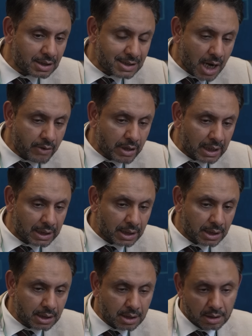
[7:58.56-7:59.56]
directly
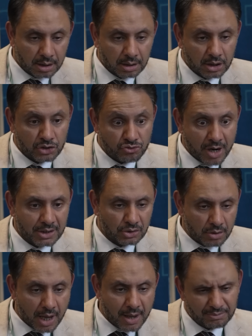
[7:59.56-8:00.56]
addressed
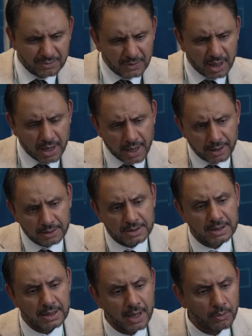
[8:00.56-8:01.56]
to him, and I can
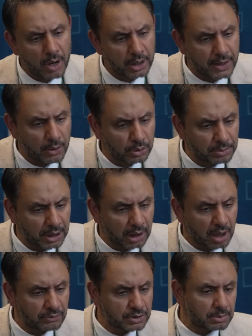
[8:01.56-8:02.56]
see that why that would be
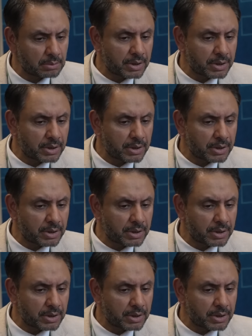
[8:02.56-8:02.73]
uncomfortable.